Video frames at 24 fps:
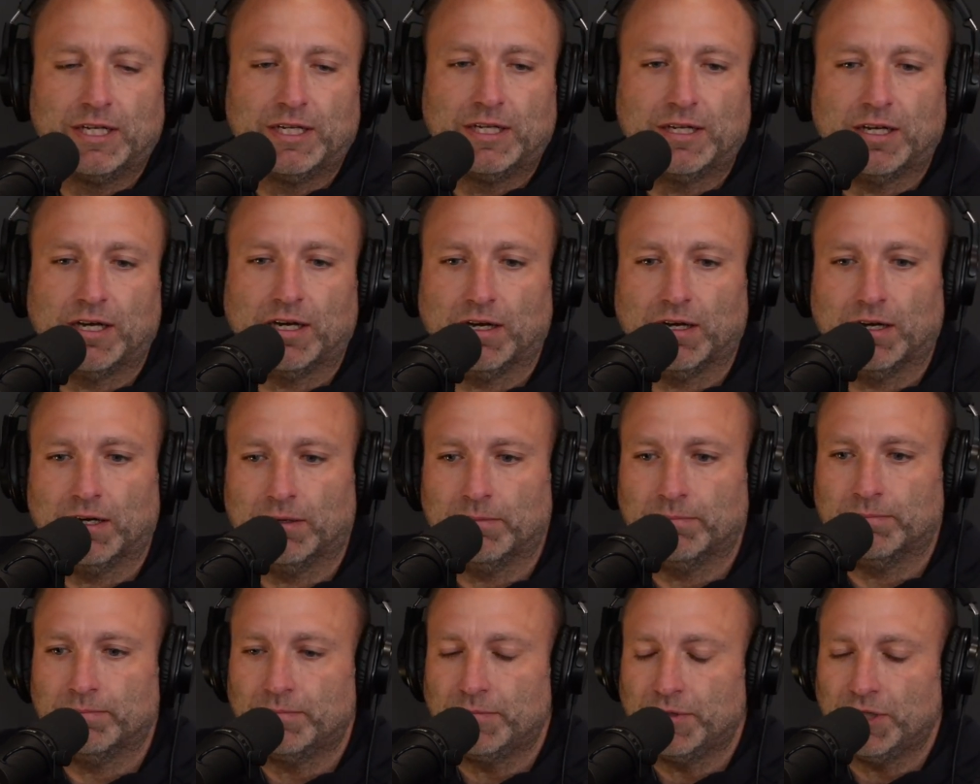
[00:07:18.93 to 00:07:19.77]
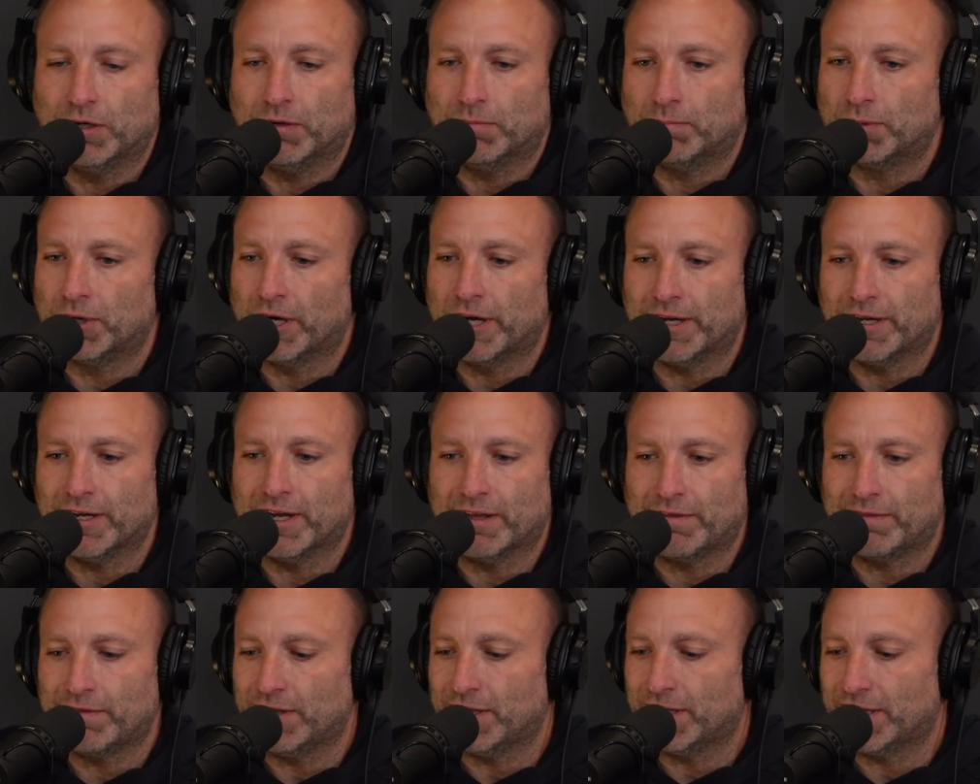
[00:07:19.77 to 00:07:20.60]
Brighton,
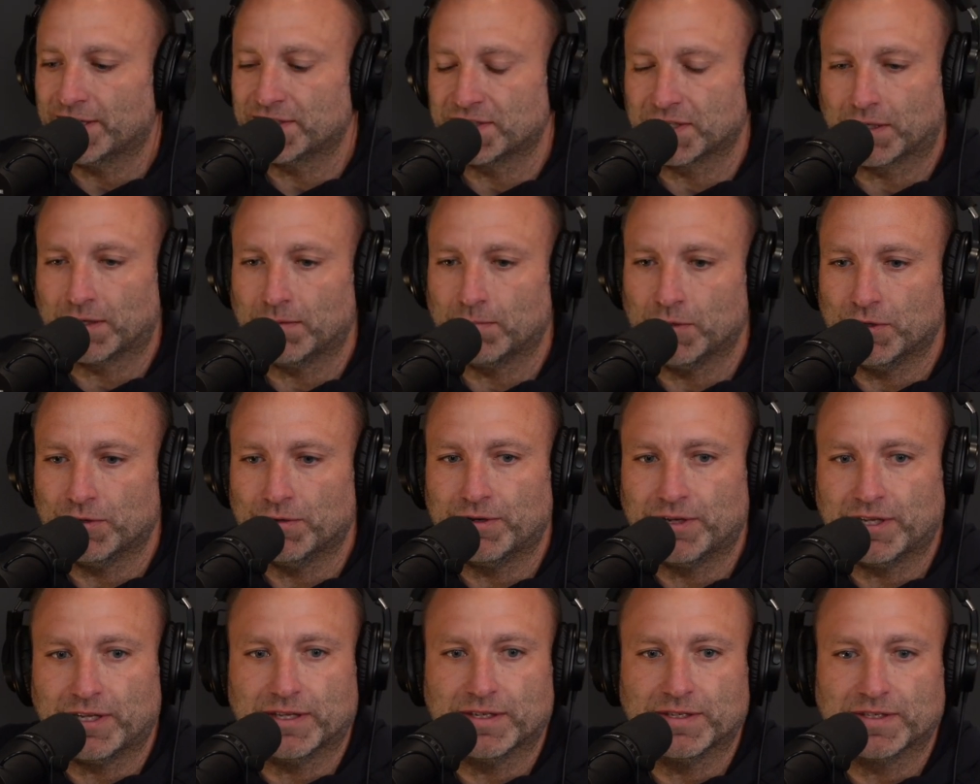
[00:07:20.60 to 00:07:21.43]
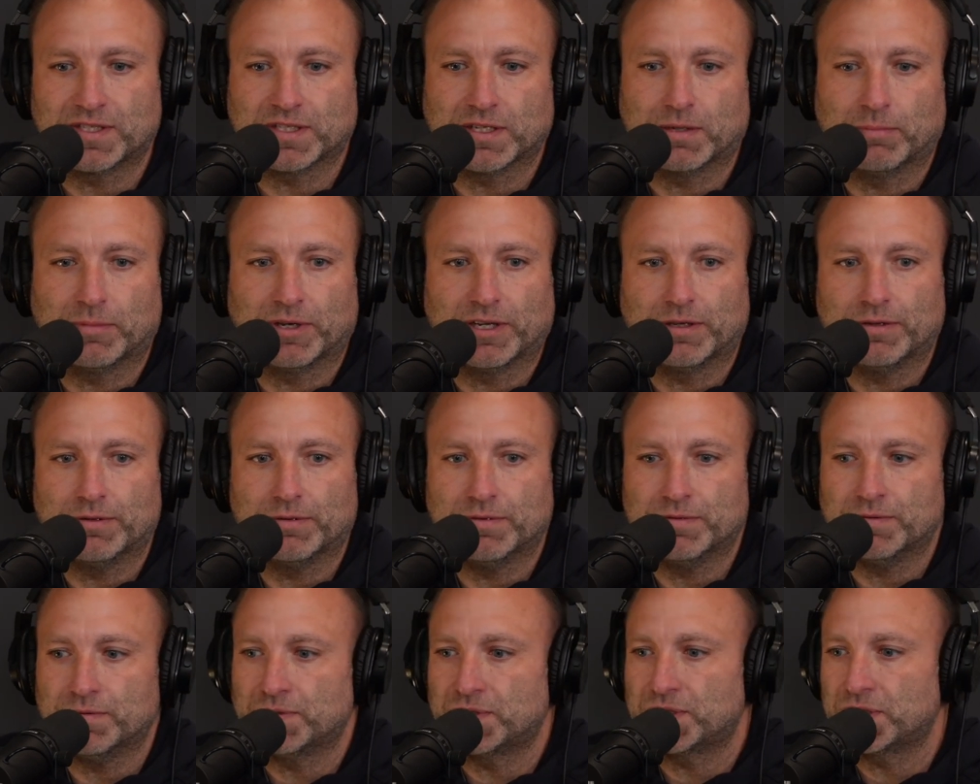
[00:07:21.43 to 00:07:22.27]
I think, as a community is somebody
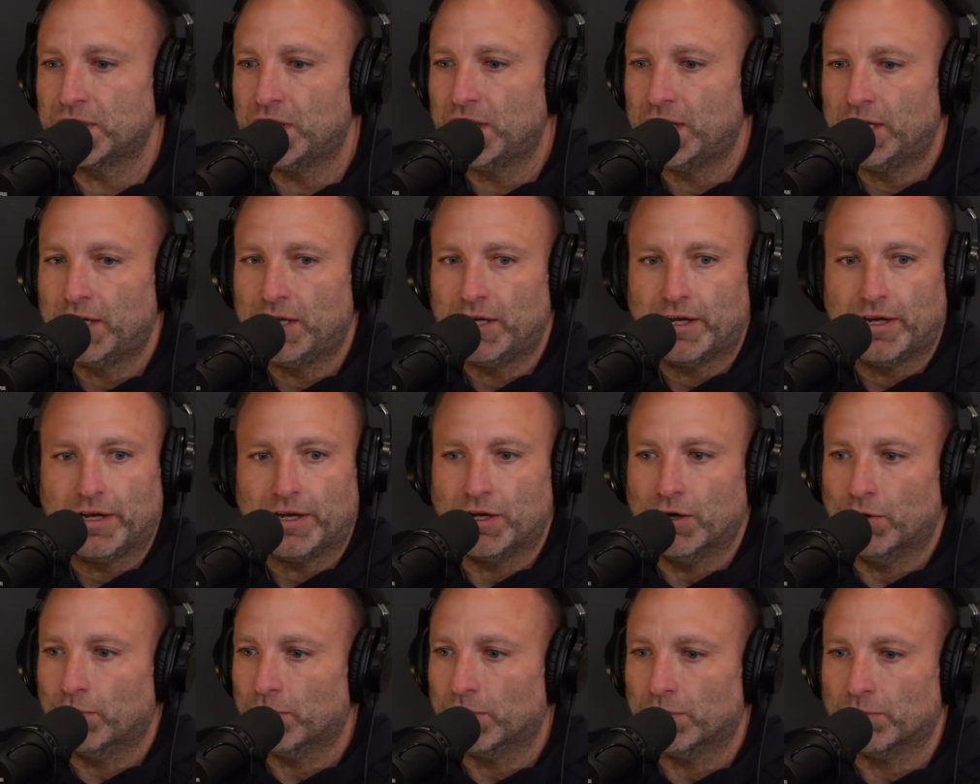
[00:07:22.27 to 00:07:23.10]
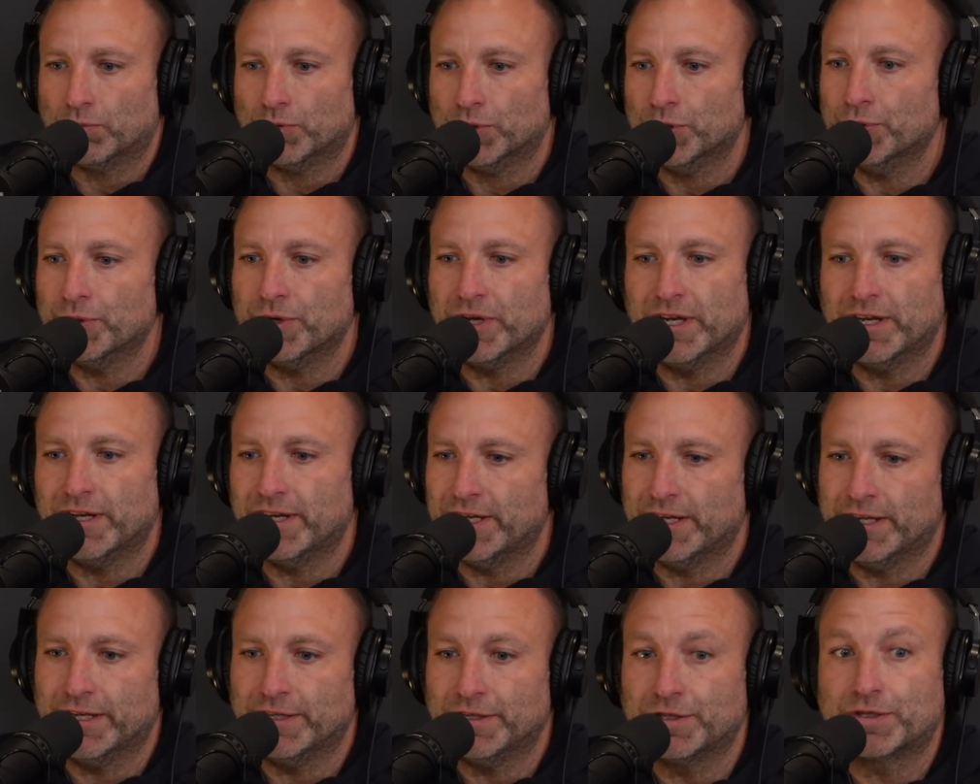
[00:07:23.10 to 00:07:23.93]
who's we're rooted
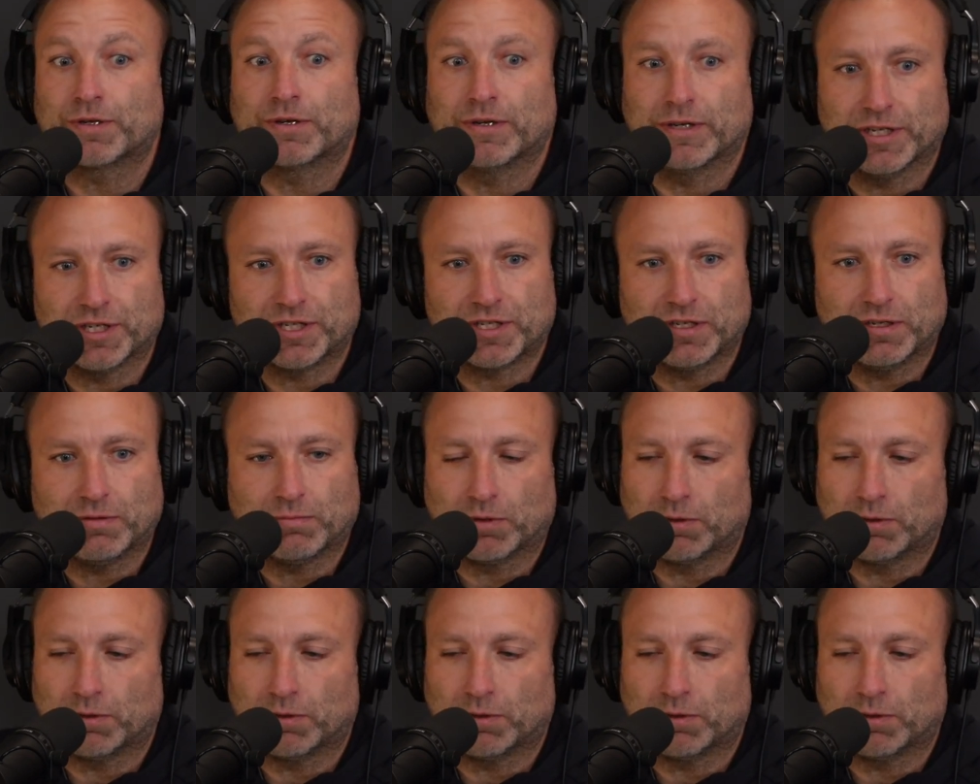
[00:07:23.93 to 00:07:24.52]
in tradition.